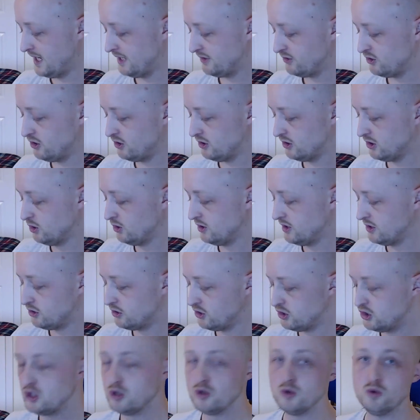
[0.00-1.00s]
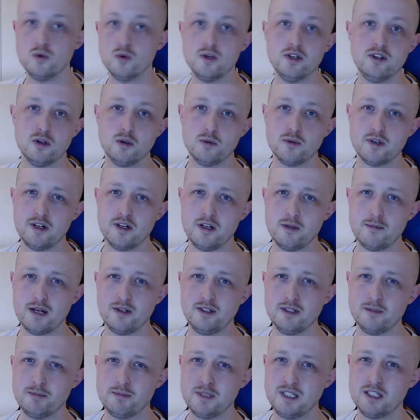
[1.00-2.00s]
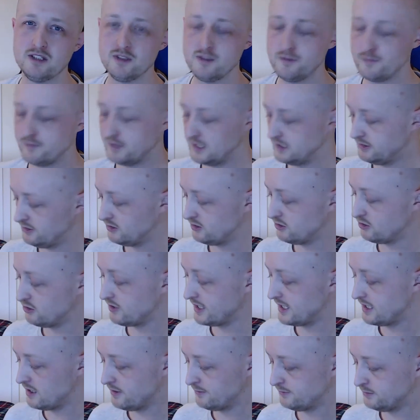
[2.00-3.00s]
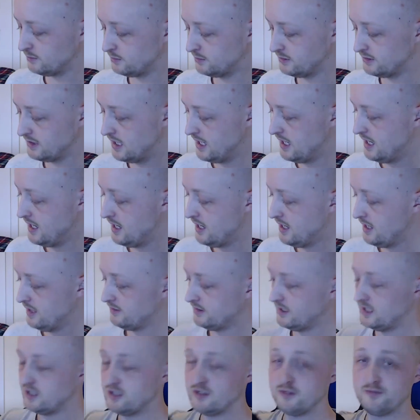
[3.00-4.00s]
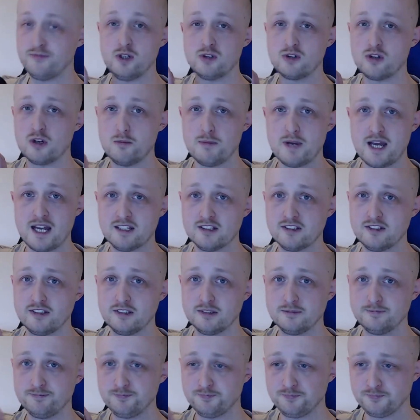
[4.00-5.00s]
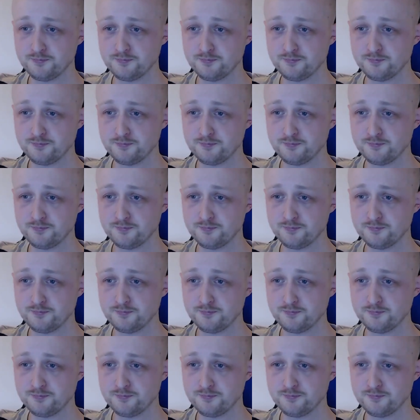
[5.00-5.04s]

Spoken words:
as good as new and not worry about it being on your face straight afterwards. They're just Velcro backed.